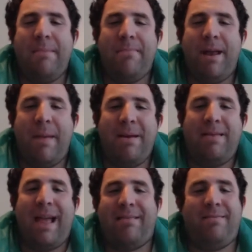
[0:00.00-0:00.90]
But I mean,
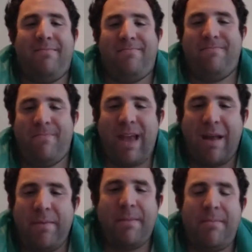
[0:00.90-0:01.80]
that's
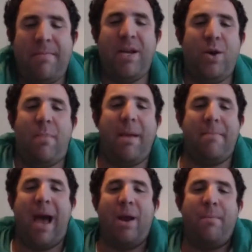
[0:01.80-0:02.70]
aside from them. But you don't
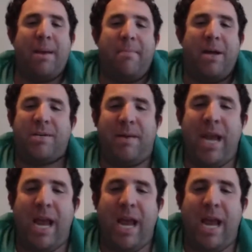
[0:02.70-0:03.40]
make. I don't make much money.